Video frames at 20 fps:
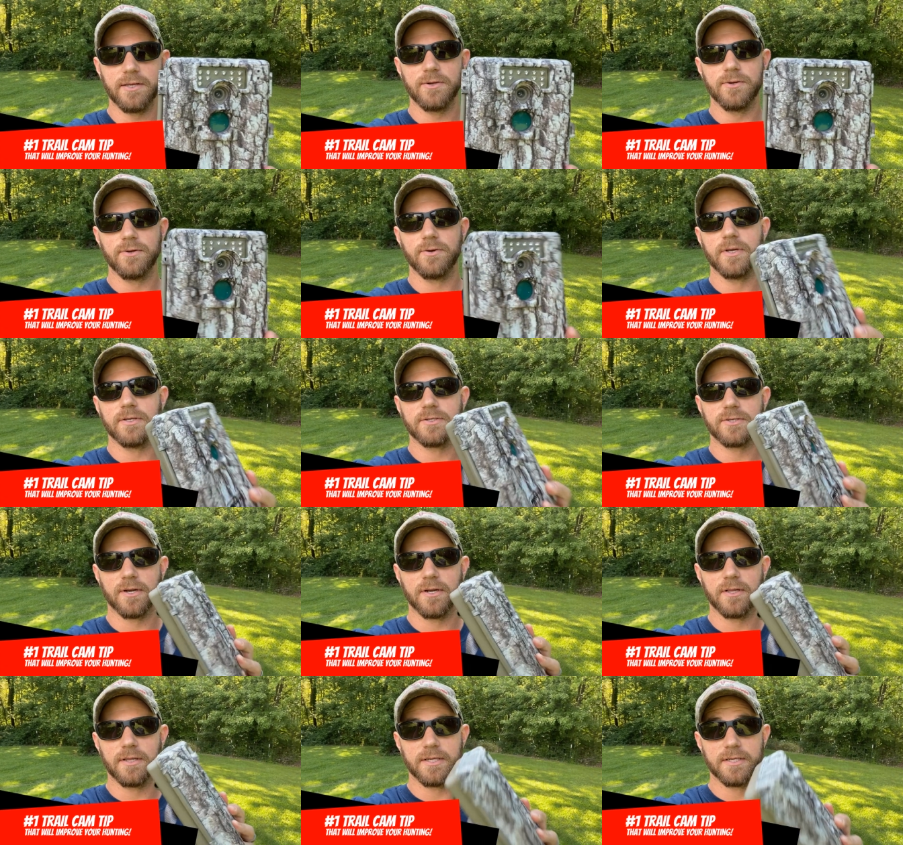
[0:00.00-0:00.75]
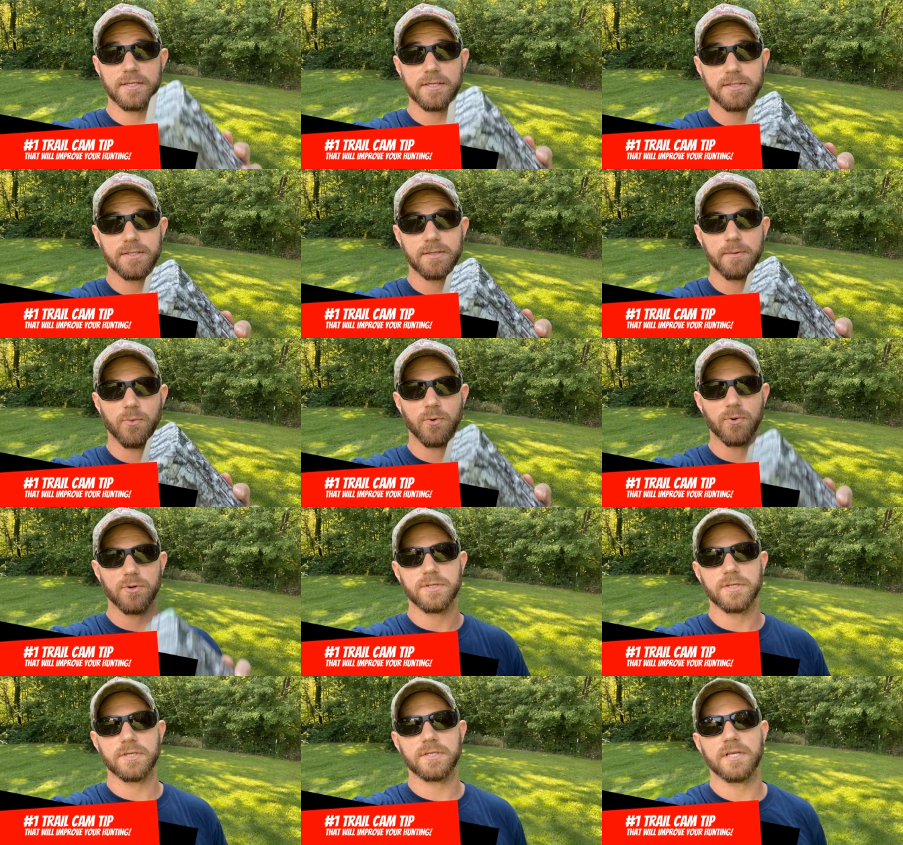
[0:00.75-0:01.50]
you is gonna lead to some
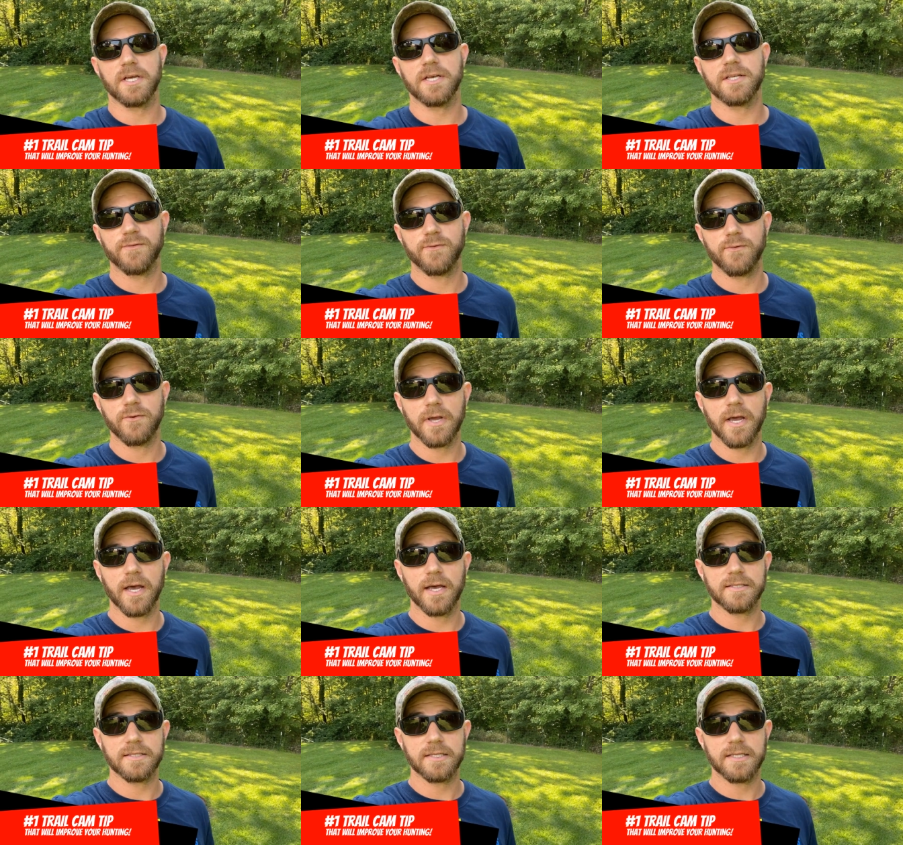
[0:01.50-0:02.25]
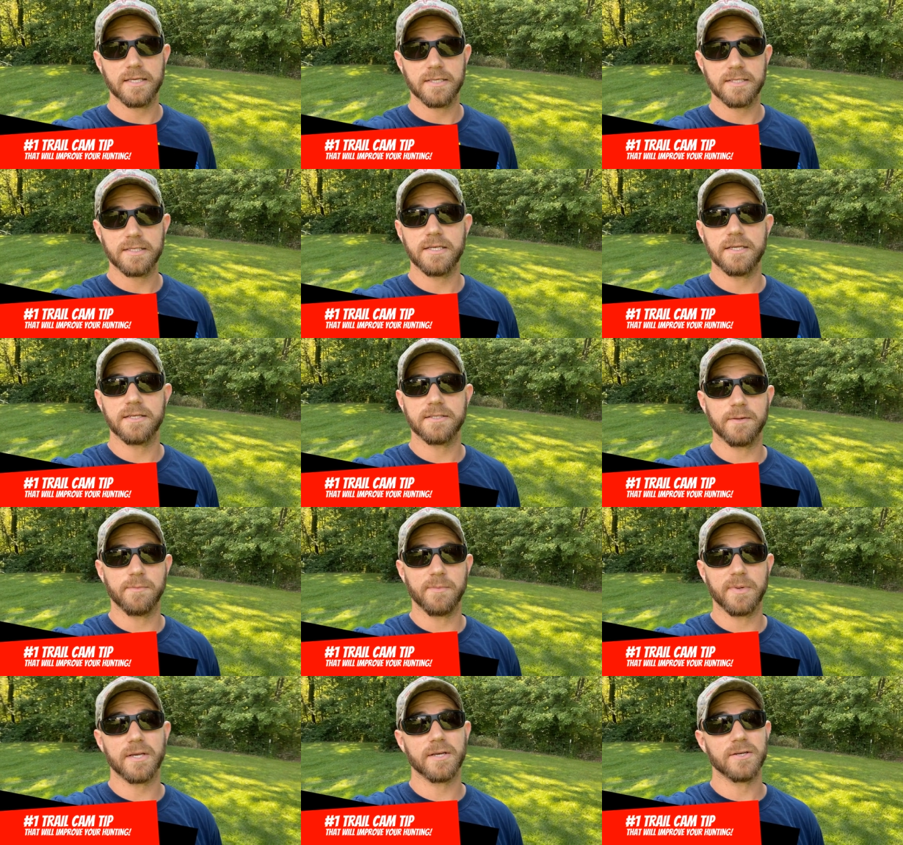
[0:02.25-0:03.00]
more success for you guys this
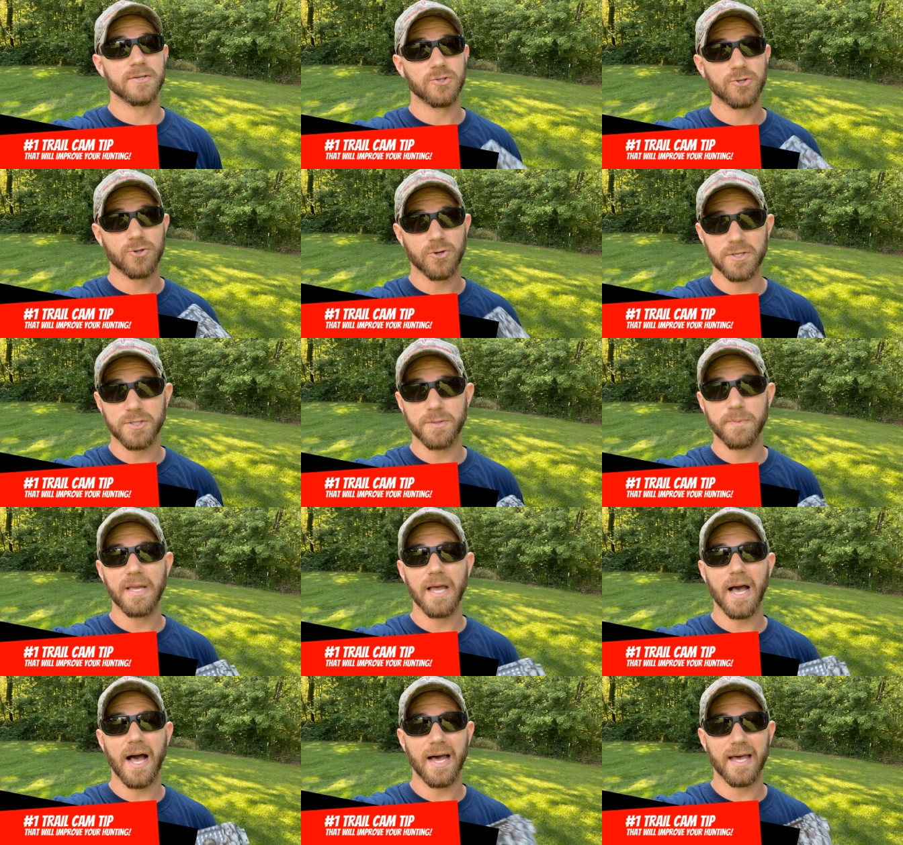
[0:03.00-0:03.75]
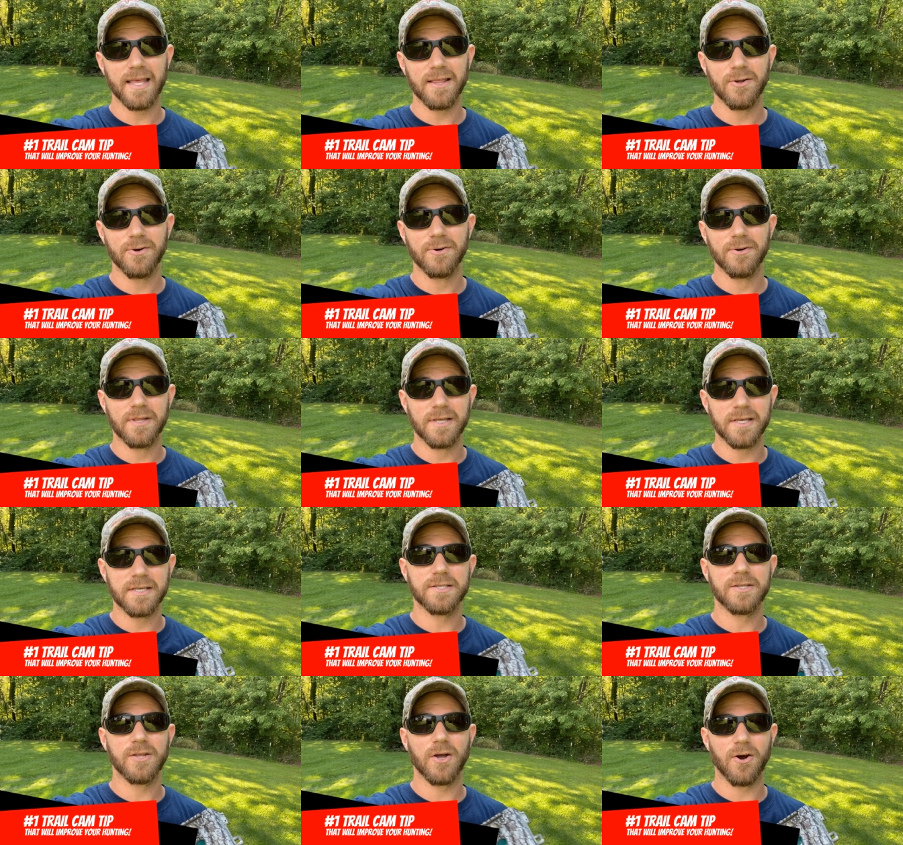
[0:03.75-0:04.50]
season, because trust me, I learned
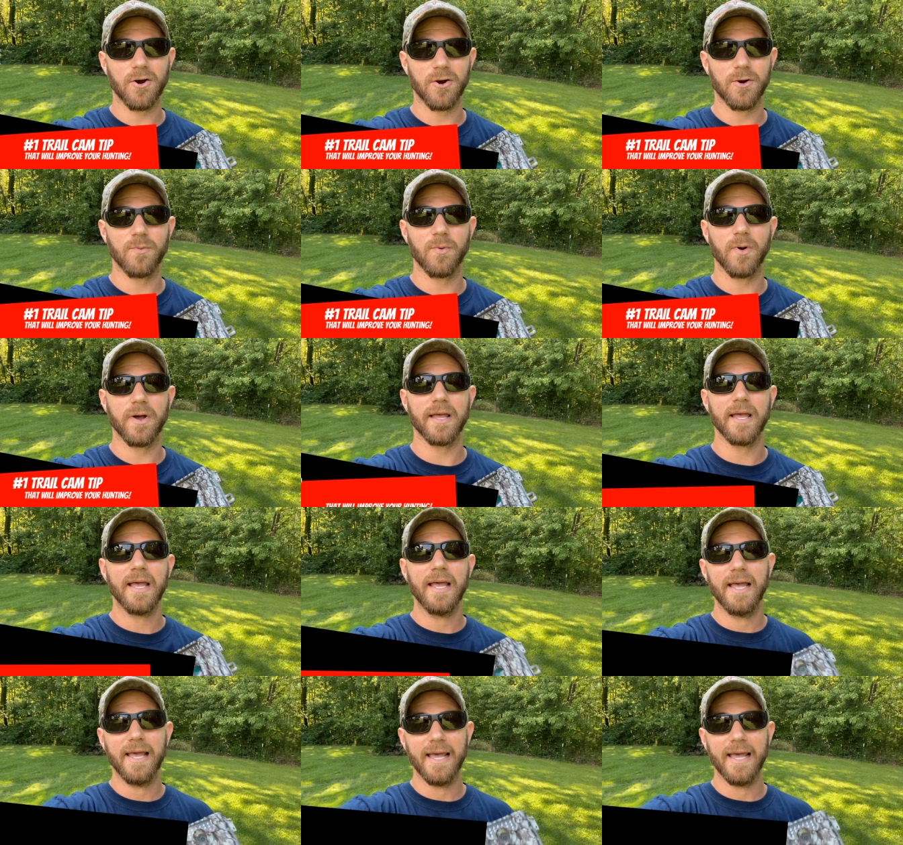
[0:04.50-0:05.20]
this the hard way.